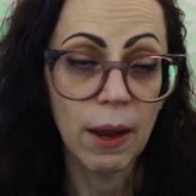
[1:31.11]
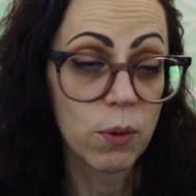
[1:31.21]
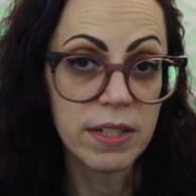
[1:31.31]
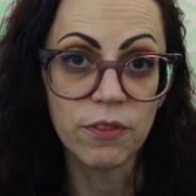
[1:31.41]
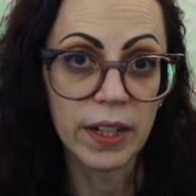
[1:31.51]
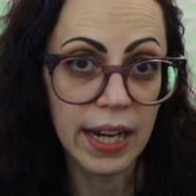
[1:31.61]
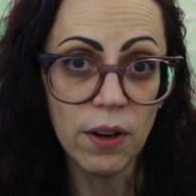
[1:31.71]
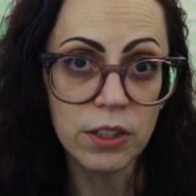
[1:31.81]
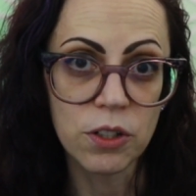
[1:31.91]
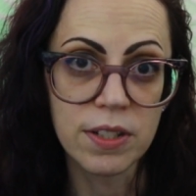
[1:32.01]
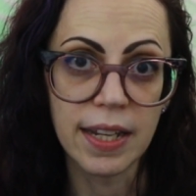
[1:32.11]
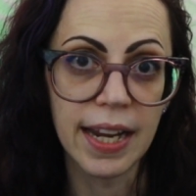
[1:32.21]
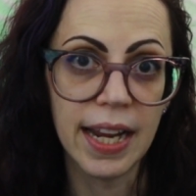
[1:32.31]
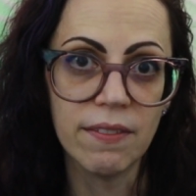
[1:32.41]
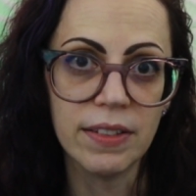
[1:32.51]
or different characters that I
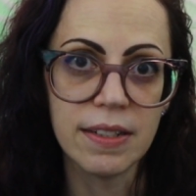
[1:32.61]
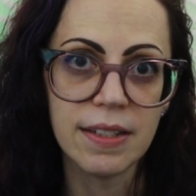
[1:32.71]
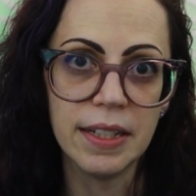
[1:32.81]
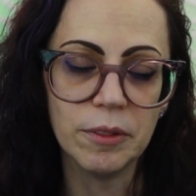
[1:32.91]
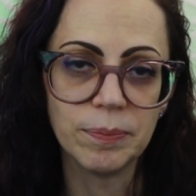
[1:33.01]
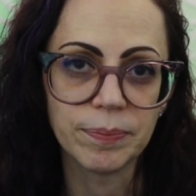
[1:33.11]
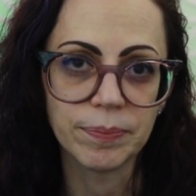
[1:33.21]
have in the scene.